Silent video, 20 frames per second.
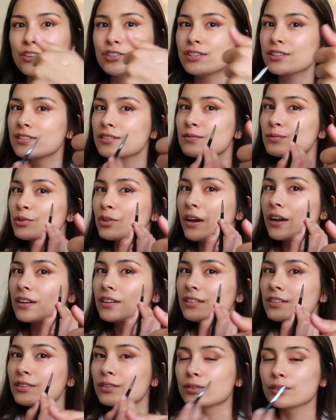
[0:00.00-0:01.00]
just tried
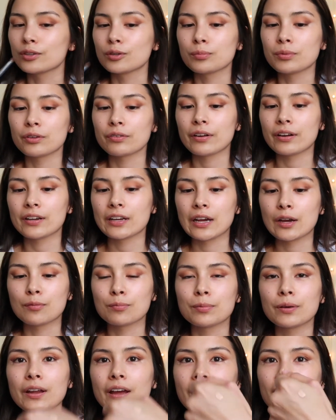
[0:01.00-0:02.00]
to do a little bit right now,
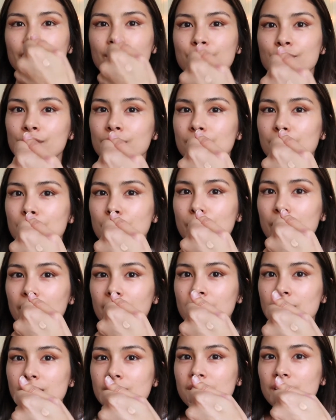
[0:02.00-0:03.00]
but I took some
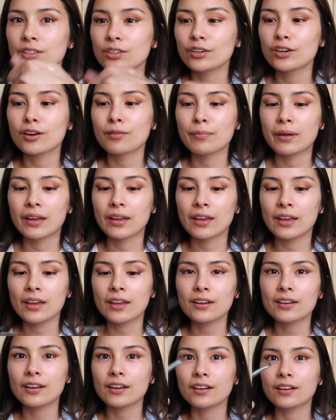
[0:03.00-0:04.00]
concealer on my
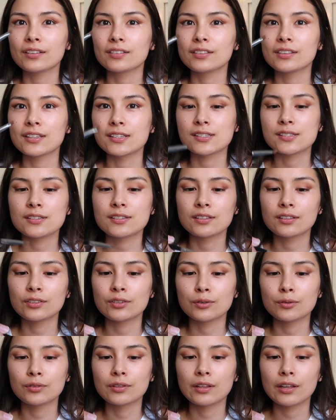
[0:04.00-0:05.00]
hand. I got this
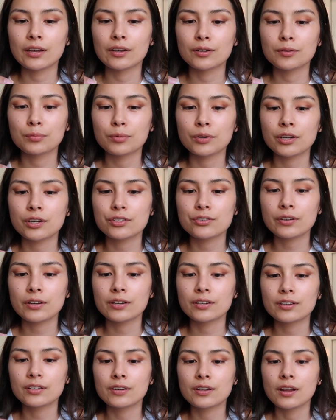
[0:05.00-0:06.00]
little liner brush right
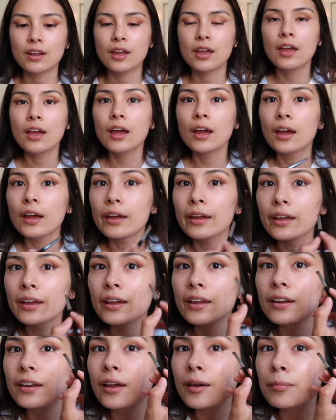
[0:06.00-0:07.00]
here,
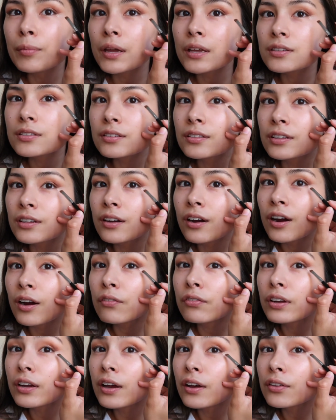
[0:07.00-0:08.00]
and I'm basically
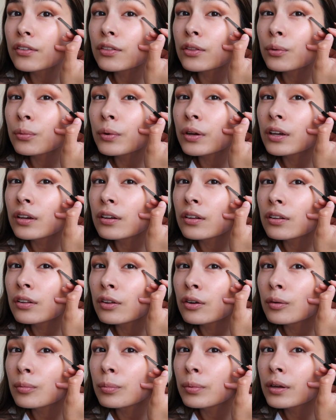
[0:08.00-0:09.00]
carving out the wing a
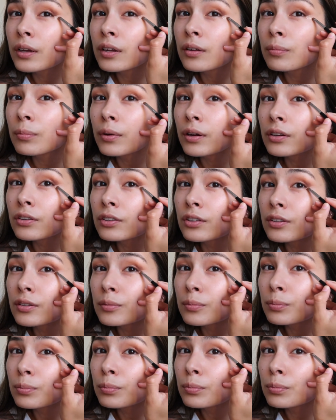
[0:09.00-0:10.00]
little bit by just
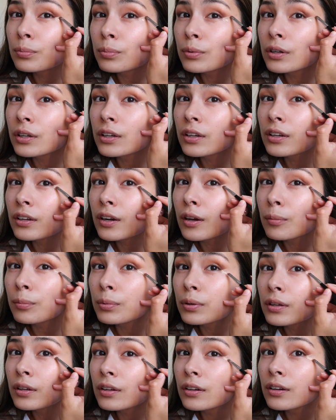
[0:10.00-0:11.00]
bringing it up
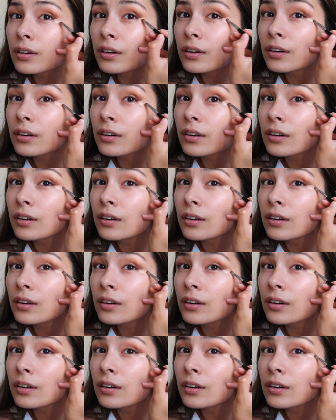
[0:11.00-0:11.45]
here.